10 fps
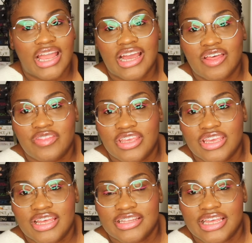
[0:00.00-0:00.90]
I got
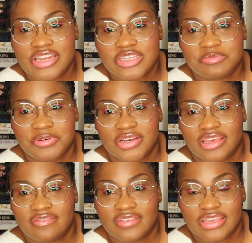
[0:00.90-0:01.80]
the latest book
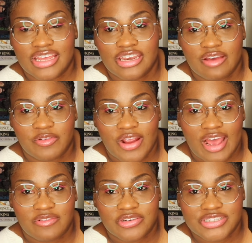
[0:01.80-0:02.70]
in the Never
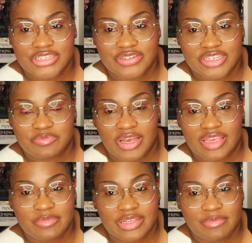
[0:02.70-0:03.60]
After series by
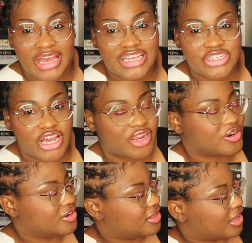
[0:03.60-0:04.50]
Emily
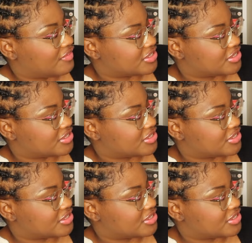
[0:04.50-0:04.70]
McIntyre, and